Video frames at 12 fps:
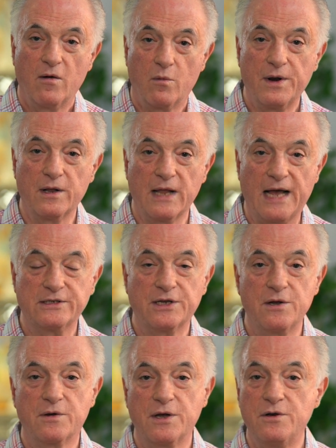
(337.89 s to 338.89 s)
Realizing
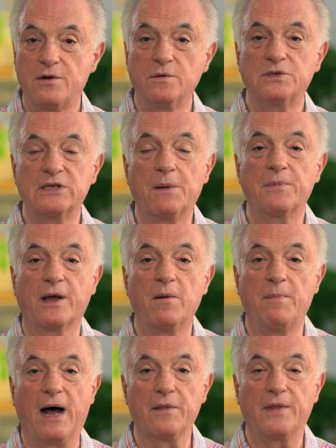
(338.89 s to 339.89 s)
you can do something
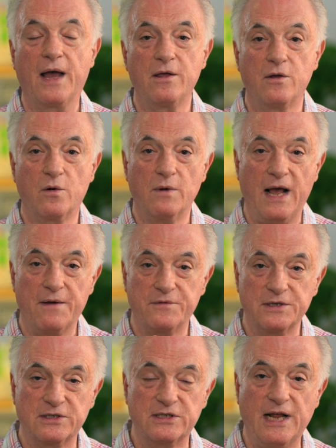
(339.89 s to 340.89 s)
about that, you don't have
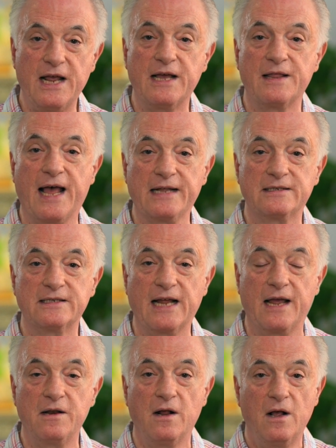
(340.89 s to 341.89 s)
to stay in that
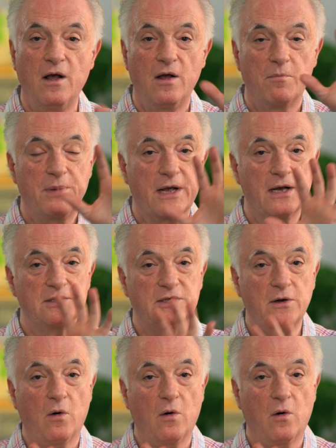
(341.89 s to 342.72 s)
state because the